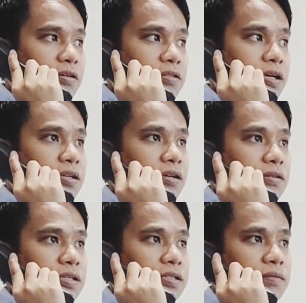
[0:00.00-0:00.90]
Because I
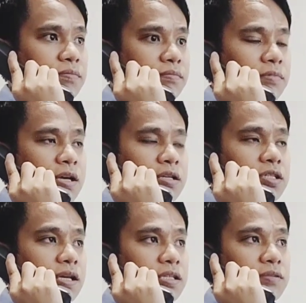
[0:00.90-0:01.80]
know there's some
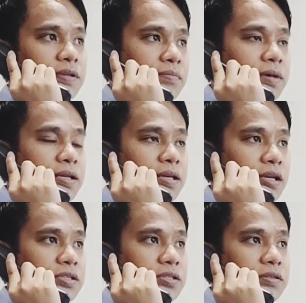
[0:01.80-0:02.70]
changes with the
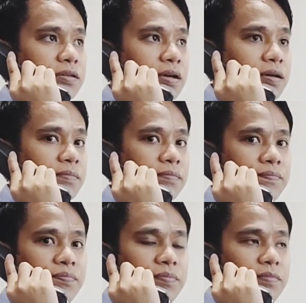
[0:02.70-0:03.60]

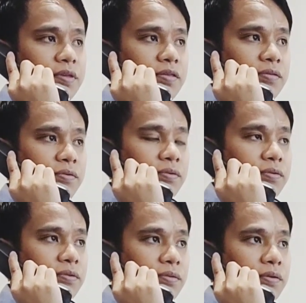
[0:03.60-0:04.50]
medication
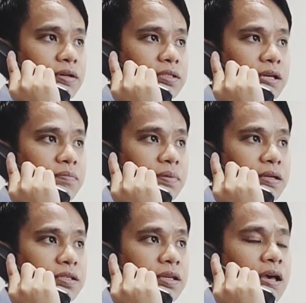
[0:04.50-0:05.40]
through her
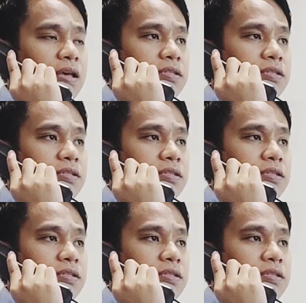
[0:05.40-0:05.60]
GP.